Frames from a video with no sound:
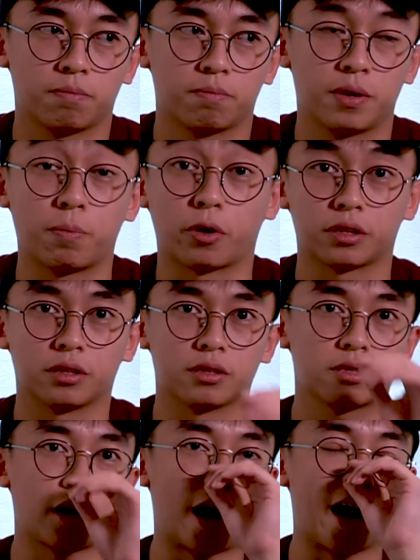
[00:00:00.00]

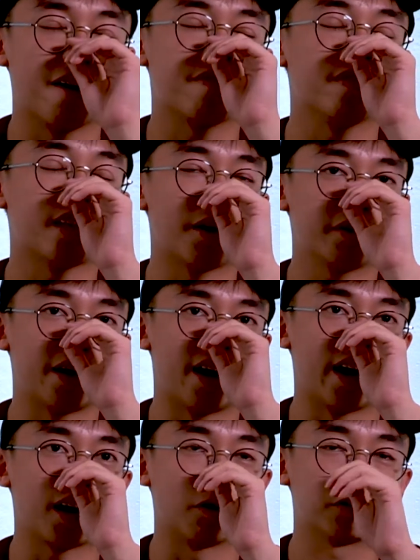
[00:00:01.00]
pickpocketers. I've never
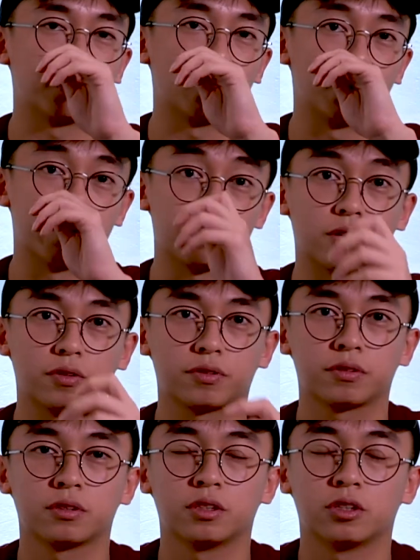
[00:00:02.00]
encountered one myself
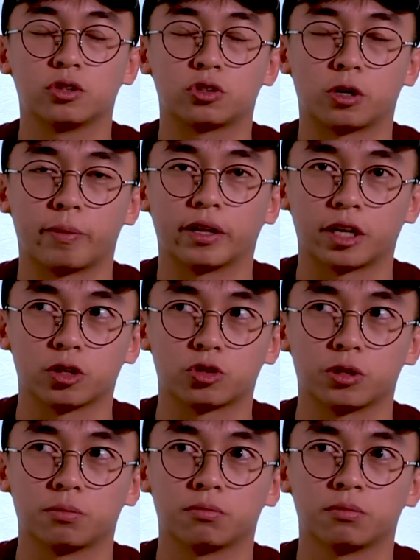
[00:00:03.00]
throughout my entire
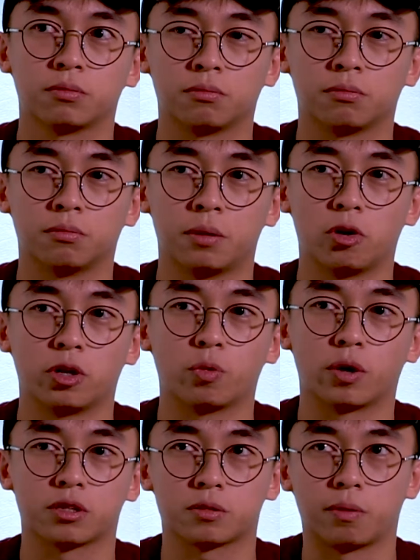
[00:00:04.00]
trip, maybe only
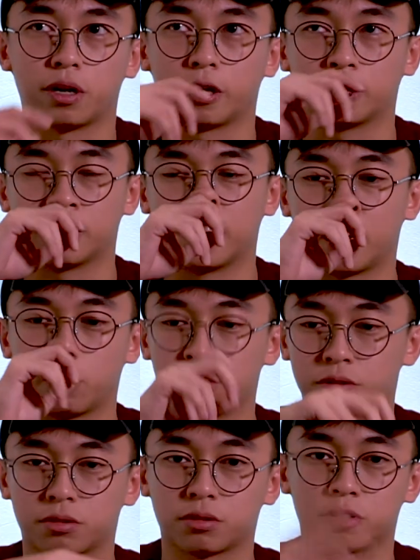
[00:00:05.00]
once, but like the guy
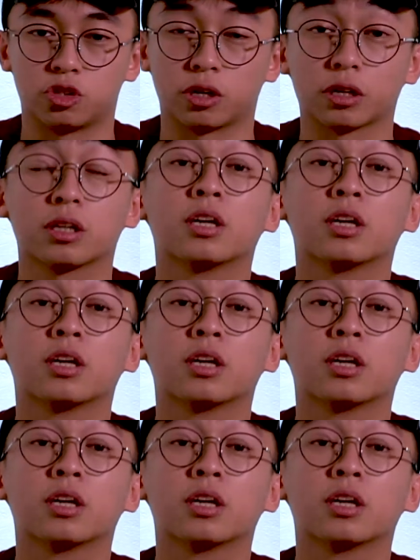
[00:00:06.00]
was drunk.